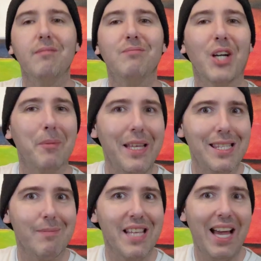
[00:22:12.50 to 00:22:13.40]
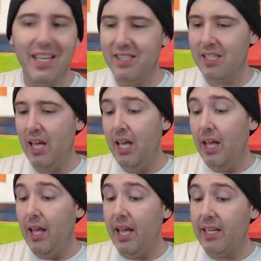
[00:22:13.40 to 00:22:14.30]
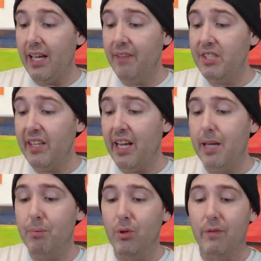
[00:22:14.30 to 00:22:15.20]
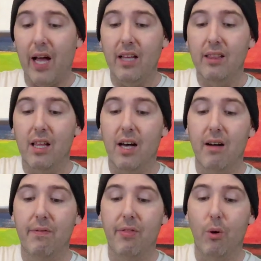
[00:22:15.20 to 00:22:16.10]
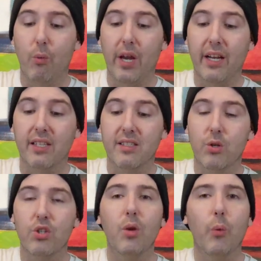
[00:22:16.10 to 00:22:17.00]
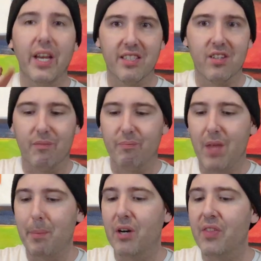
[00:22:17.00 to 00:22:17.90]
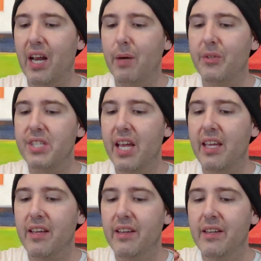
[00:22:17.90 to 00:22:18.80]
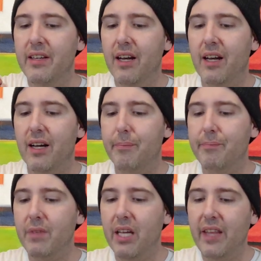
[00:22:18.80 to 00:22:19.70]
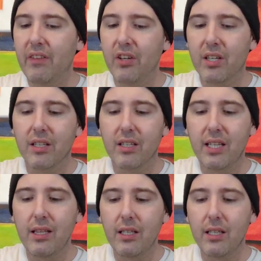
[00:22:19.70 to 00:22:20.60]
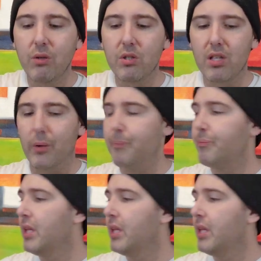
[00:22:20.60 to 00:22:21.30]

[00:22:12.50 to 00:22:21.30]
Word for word: Mark made some sides. And I have to say I approve. I love the wings. Usually wings are a part that I will take. Um, and they look, they look cute too.